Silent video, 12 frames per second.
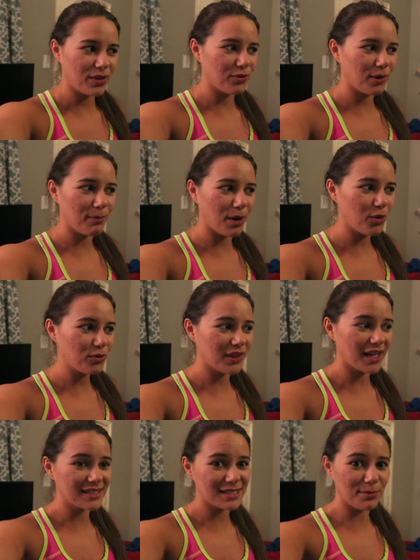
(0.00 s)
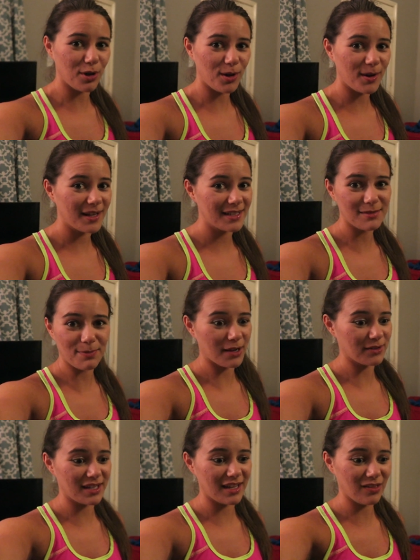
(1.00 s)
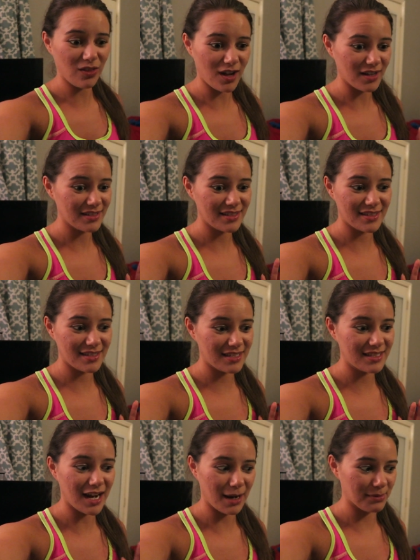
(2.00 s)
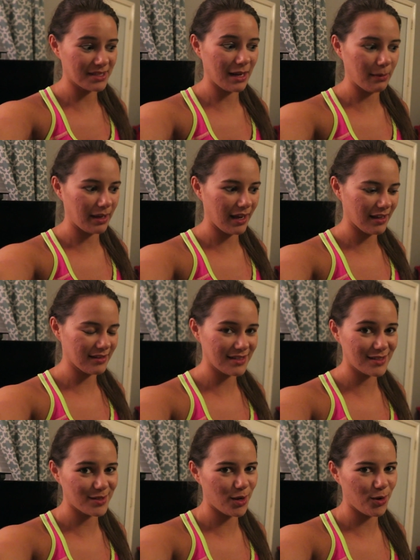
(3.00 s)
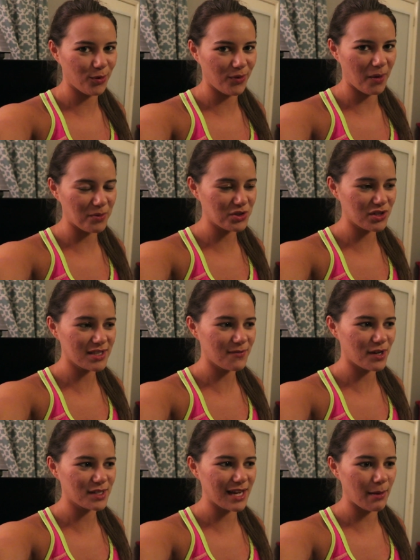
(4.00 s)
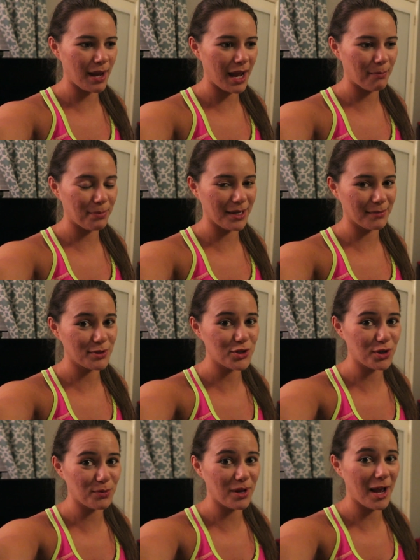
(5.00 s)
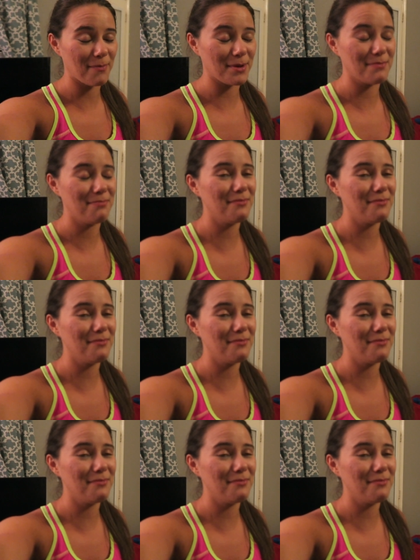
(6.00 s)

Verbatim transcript: With a remote that small, it's bound to get lost time and time again. So that was just the first time it happened. I'm sure it will happen